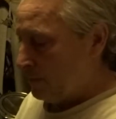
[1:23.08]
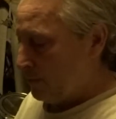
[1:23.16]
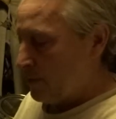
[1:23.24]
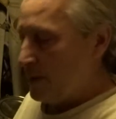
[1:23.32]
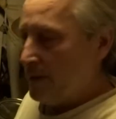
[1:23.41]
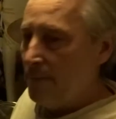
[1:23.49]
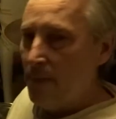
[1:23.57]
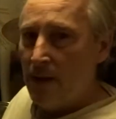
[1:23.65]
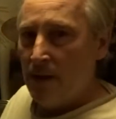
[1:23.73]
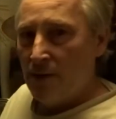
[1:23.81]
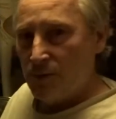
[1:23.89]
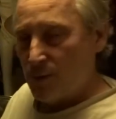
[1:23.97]
Right?
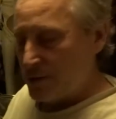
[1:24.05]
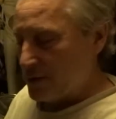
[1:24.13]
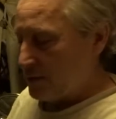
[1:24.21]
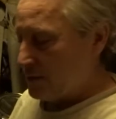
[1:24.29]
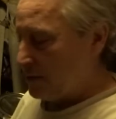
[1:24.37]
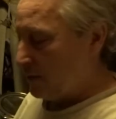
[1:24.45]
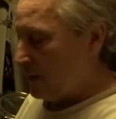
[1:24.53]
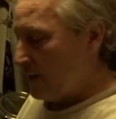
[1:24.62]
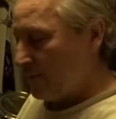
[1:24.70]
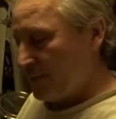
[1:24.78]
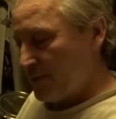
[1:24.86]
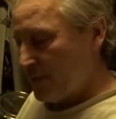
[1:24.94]
Switching to the
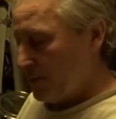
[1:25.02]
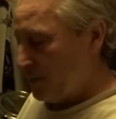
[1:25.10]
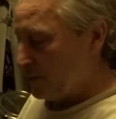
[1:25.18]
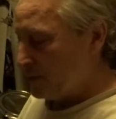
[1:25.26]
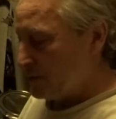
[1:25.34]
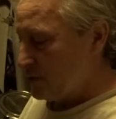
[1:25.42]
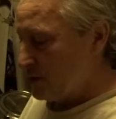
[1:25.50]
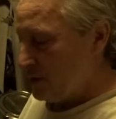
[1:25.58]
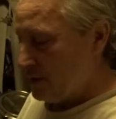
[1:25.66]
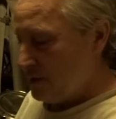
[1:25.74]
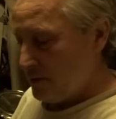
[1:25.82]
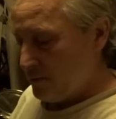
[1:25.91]
left, put the
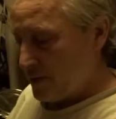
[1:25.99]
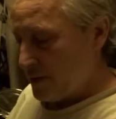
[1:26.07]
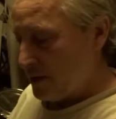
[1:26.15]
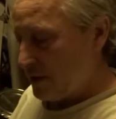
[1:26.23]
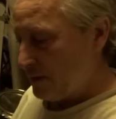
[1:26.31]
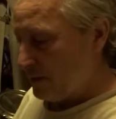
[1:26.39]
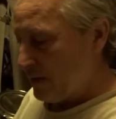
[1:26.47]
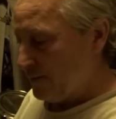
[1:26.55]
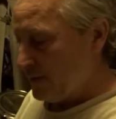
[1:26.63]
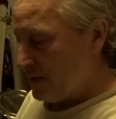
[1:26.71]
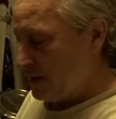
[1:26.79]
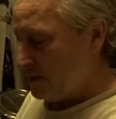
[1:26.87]
G right on the
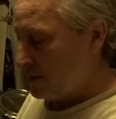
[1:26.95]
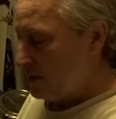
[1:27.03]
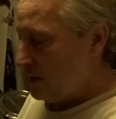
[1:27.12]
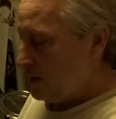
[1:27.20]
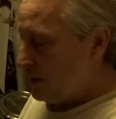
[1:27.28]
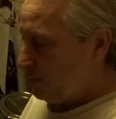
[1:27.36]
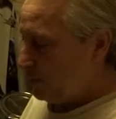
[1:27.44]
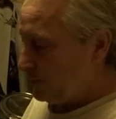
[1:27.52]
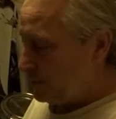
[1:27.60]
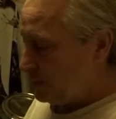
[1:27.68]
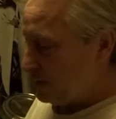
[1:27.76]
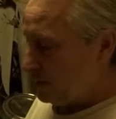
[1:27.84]
left hand,
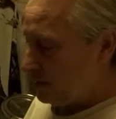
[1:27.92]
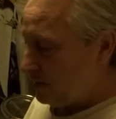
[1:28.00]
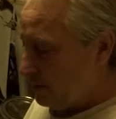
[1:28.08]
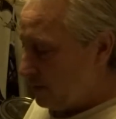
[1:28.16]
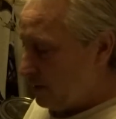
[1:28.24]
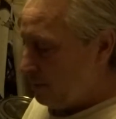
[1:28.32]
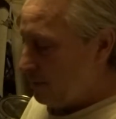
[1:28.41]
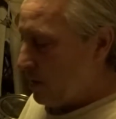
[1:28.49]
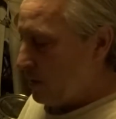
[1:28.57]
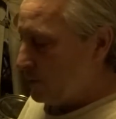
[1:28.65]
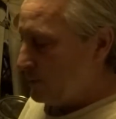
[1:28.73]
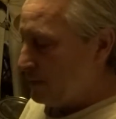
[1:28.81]
put the
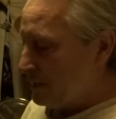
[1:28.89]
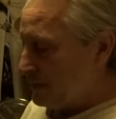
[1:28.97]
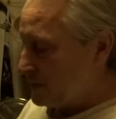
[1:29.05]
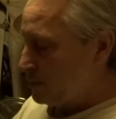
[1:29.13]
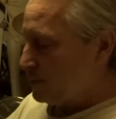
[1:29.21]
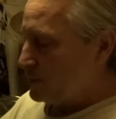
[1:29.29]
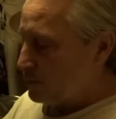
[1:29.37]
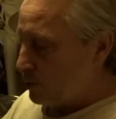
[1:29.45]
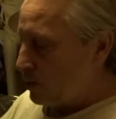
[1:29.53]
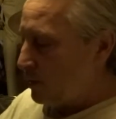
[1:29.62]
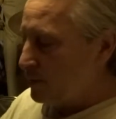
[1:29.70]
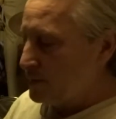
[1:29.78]
other beats, which we'll
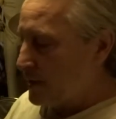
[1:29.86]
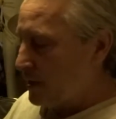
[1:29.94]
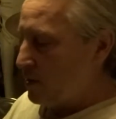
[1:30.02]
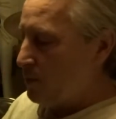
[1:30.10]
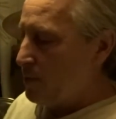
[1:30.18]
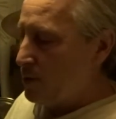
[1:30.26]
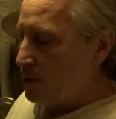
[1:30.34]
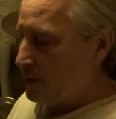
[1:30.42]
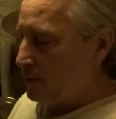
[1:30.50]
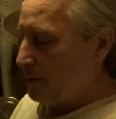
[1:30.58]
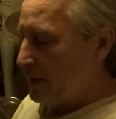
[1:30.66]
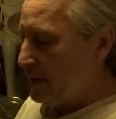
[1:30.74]
call the Taiko part,
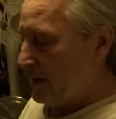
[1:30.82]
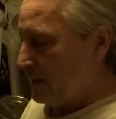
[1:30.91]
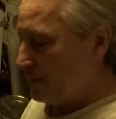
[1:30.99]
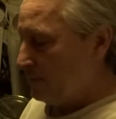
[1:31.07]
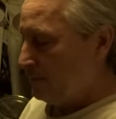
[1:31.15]
on the right hand.